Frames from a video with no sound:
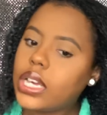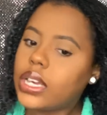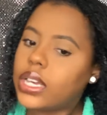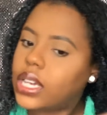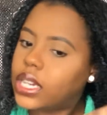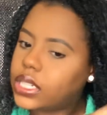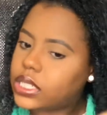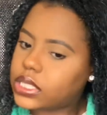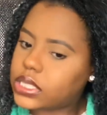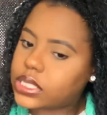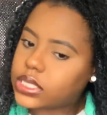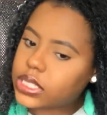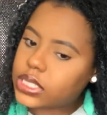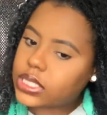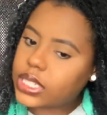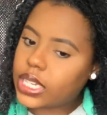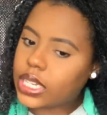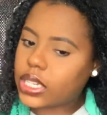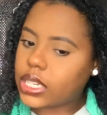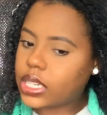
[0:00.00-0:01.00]
and just
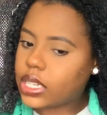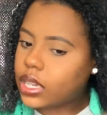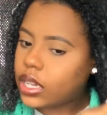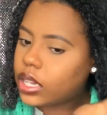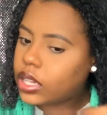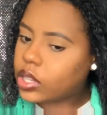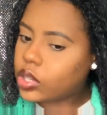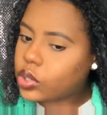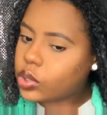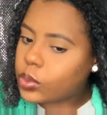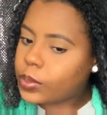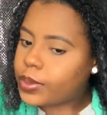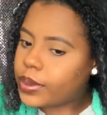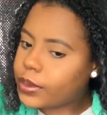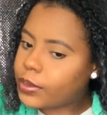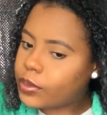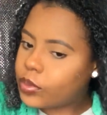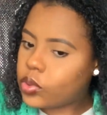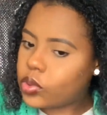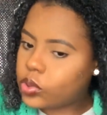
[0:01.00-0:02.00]
detangle it a little
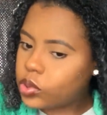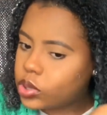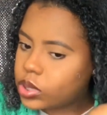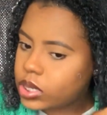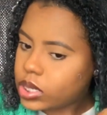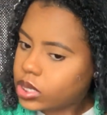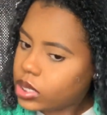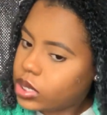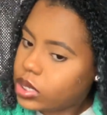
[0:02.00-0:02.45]
bit more.